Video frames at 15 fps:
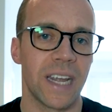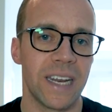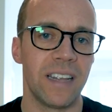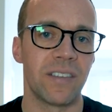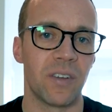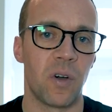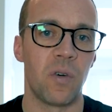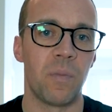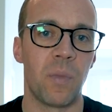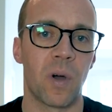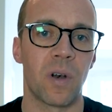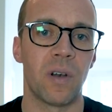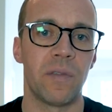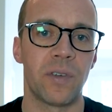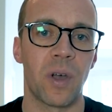it is an old
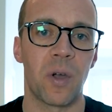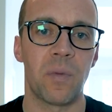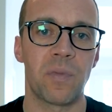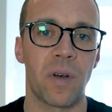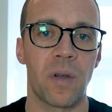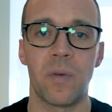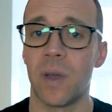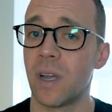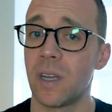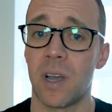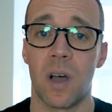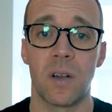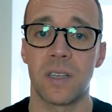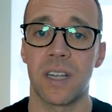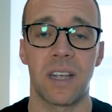model of GoPro and
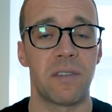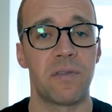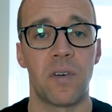can't take